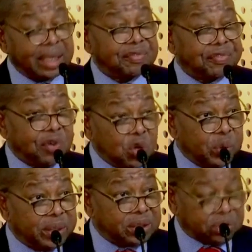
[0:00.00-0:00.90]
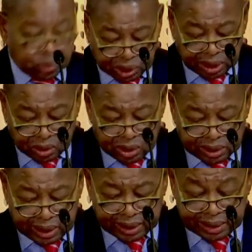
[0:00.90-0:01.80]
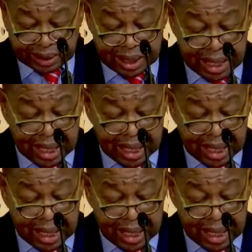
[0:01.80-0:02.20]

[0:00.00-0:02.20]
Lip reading: and fluid social context